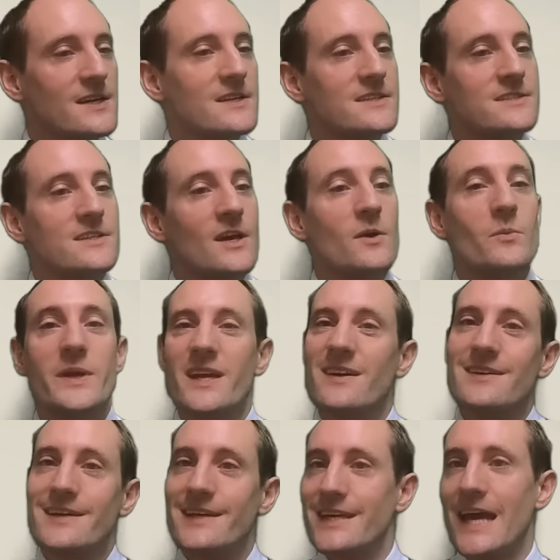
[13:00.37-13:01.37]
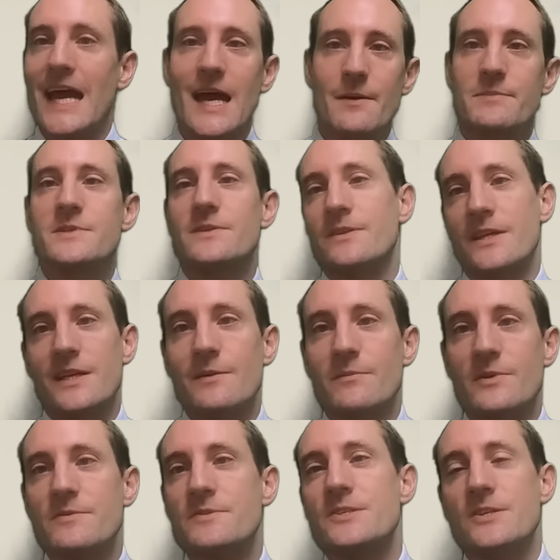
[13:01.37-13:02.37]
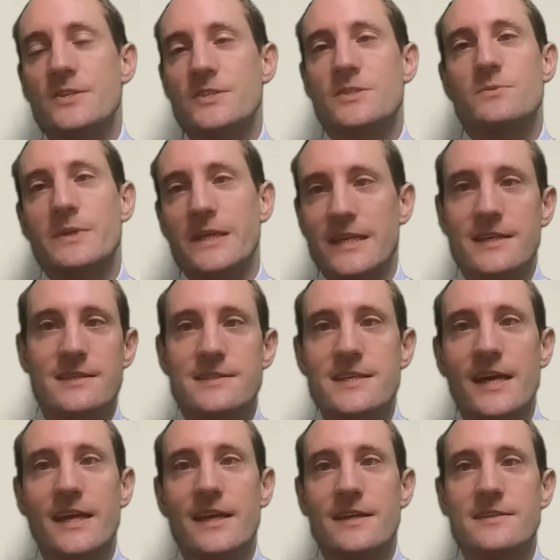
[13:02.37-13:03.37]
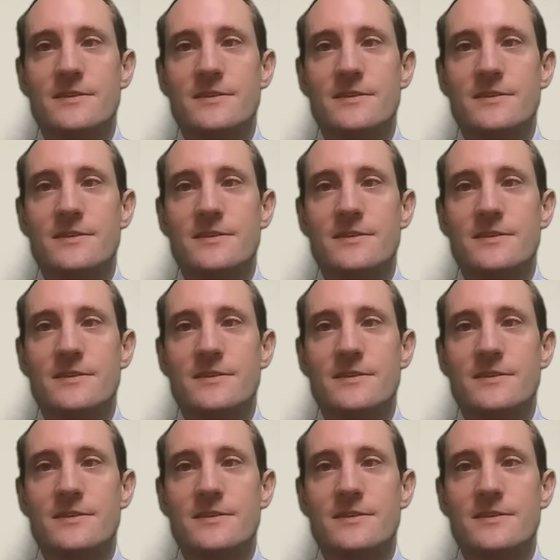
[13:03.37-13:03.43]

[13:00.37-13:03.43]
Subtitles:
So we are capped on the number of students we can take.